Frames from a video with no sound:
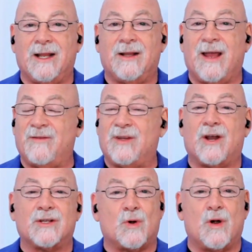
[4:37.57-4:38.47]

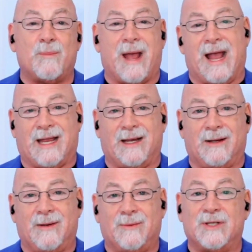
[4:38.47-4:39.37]
FDR's court packing,
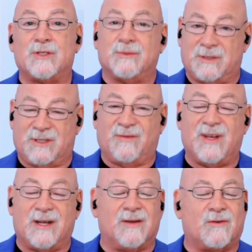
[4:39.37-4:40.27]
which was
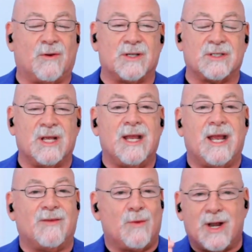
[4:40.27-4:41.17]
defeated, of course.
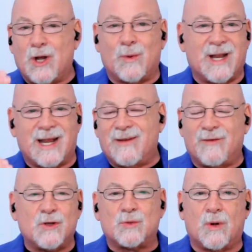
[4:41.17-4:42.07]
And if you want to know what any of
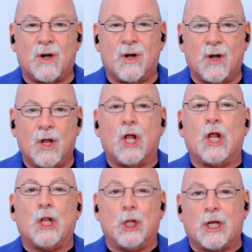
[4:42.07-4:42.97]
those were,
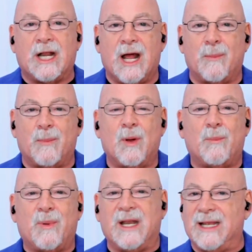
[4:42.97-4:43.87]
look it up.
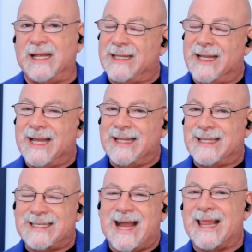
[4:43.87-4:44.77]
But
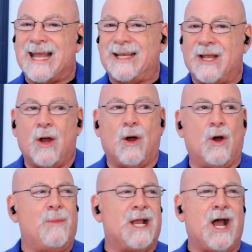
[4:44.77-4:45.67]
it's not like,
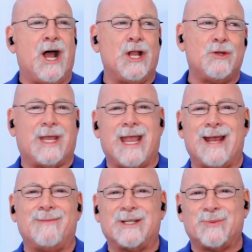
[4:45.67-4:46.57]
oh my God, you
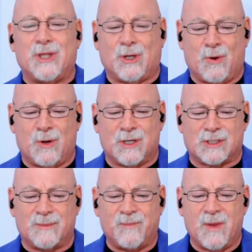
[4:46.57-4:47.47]
can't mess with the courts.